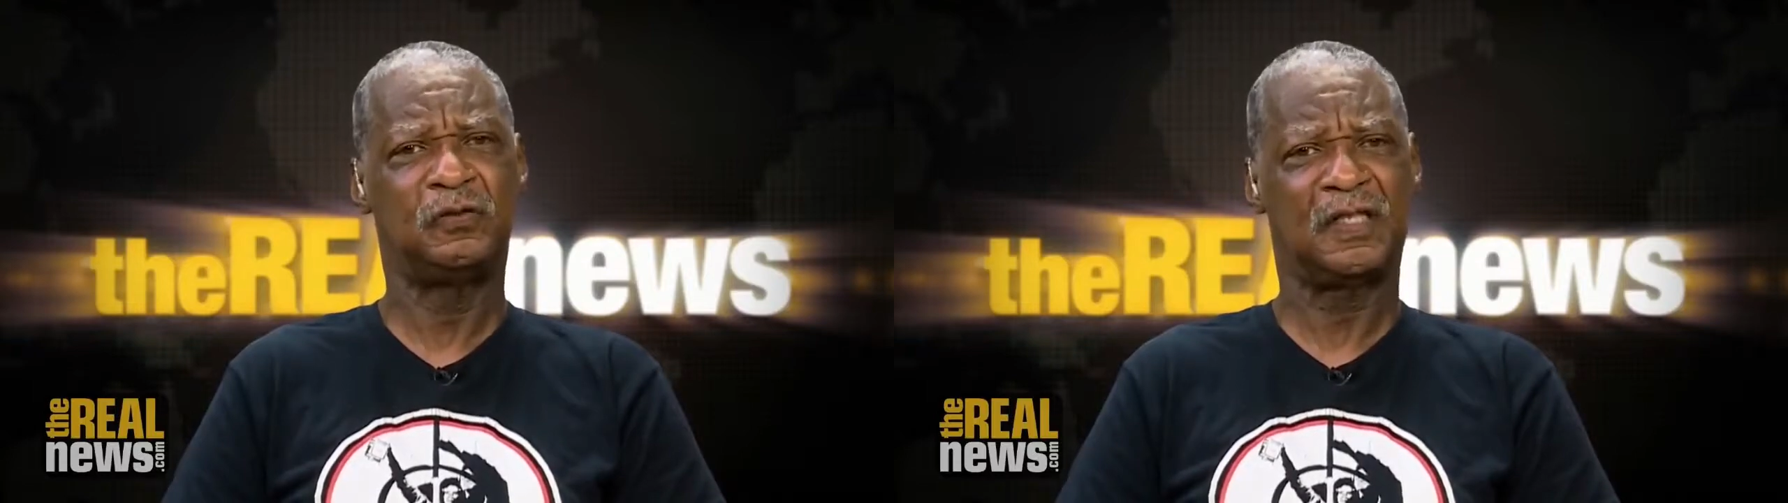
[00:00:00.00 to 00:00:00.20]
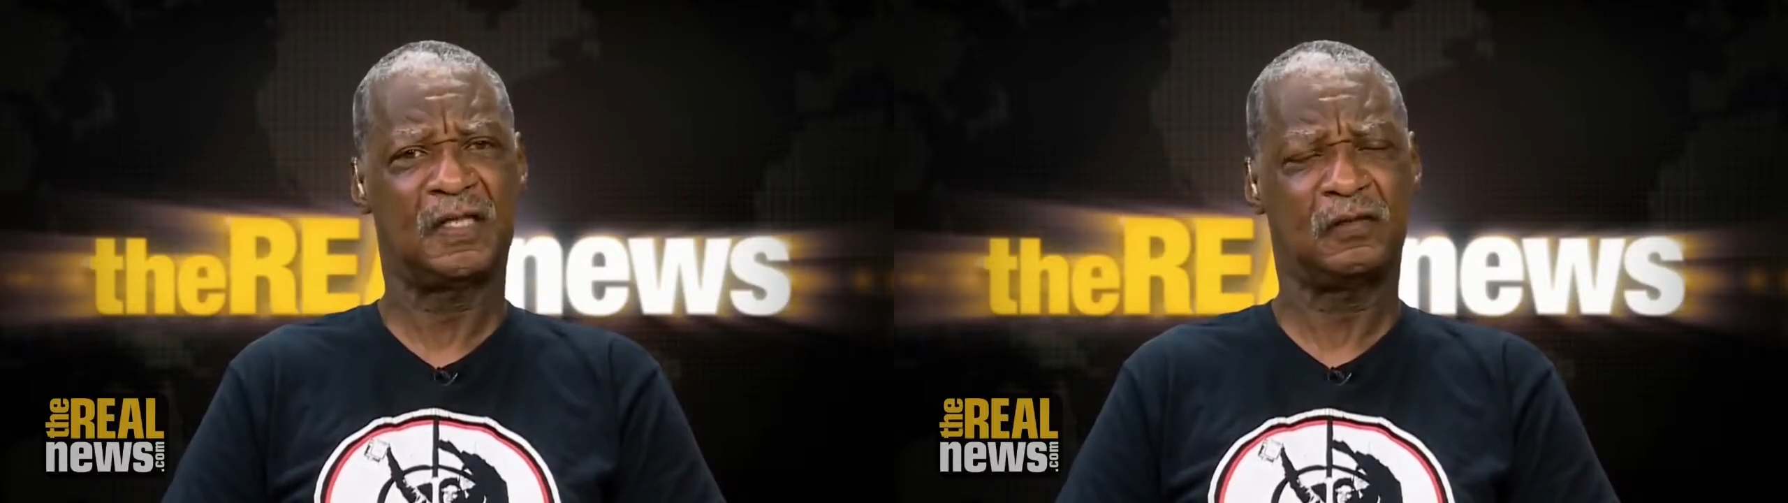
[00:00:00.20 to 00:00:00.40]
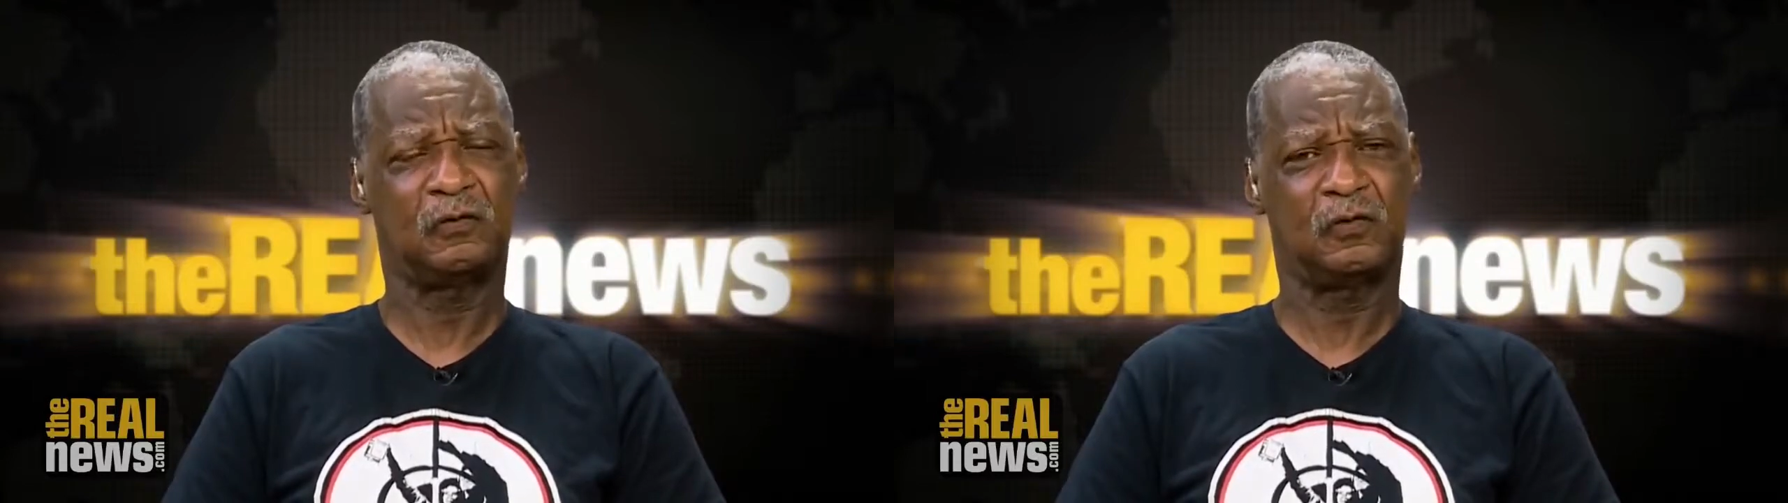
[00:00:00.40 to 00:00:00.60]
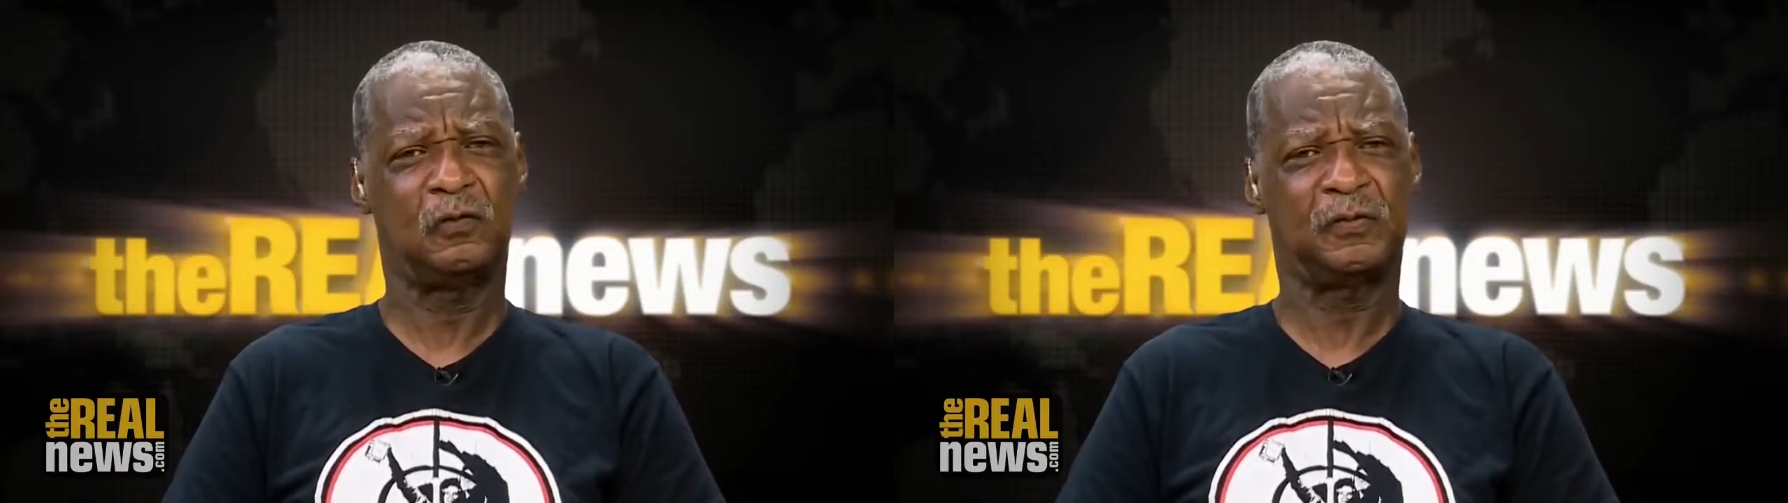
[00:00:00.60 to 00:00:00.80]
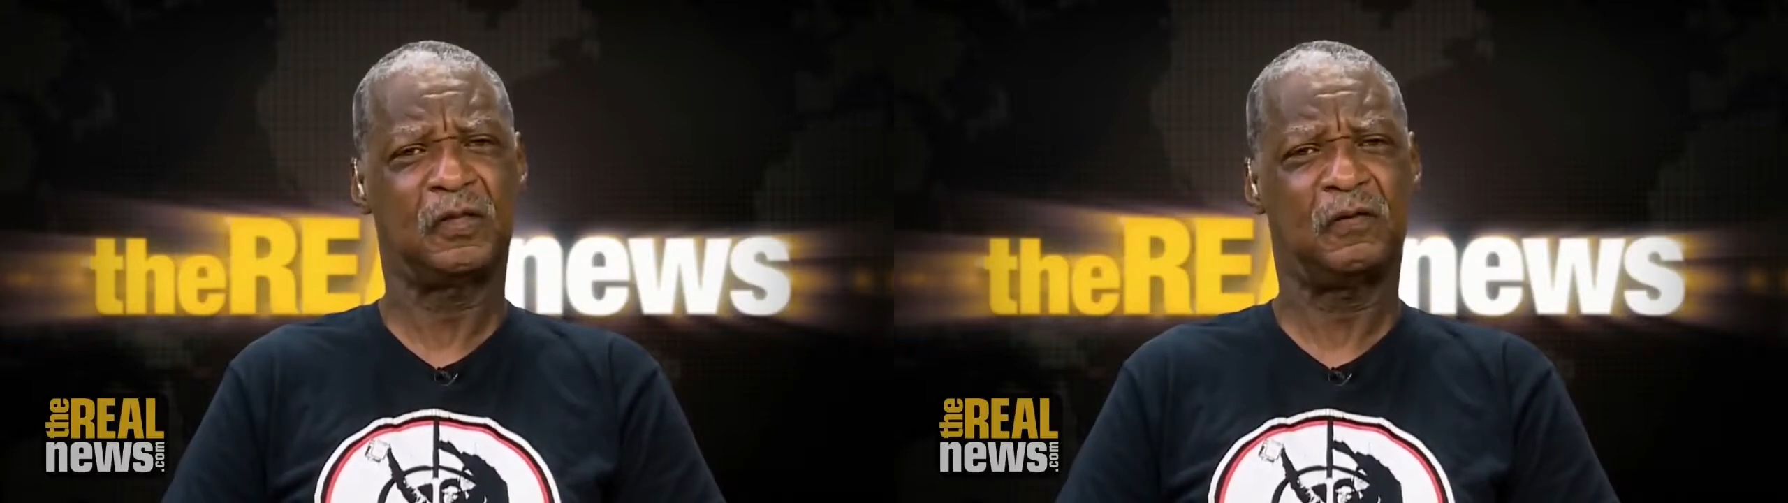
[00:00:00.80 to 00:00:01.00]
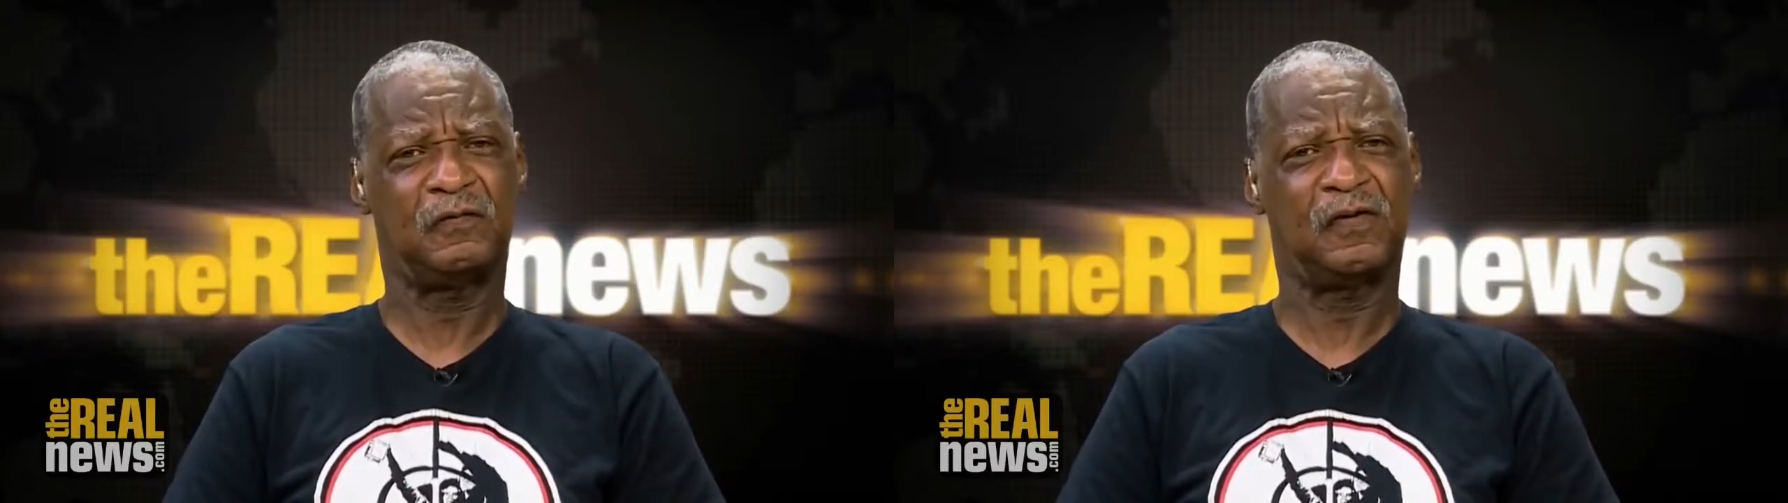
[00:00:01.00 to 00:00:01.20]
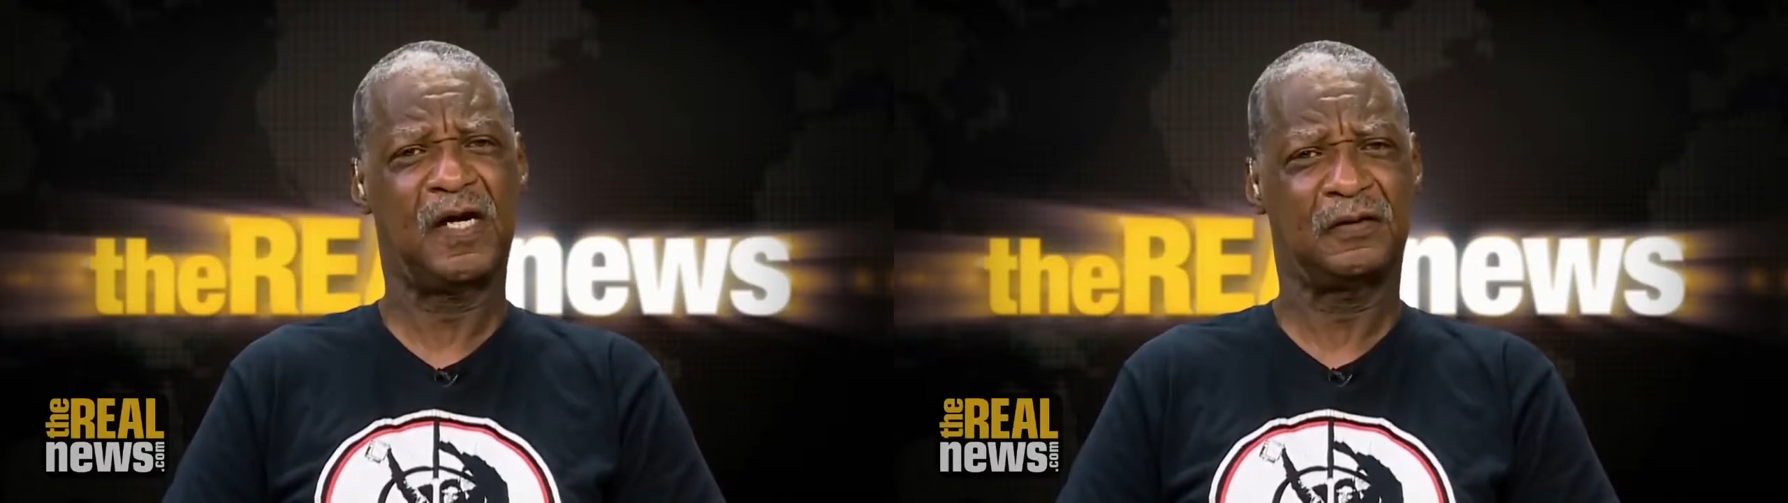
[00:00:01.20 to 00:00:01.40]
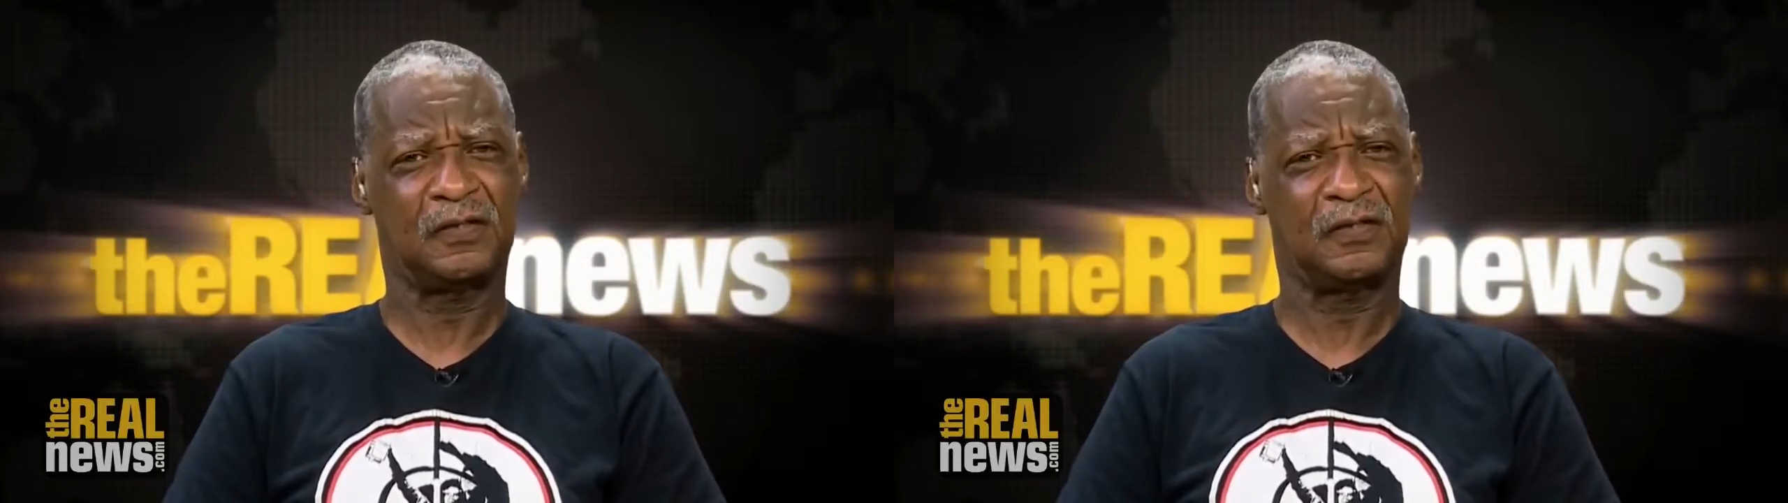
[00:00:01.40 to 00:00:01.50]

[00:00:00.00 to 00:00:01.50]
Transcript: take your troops off of our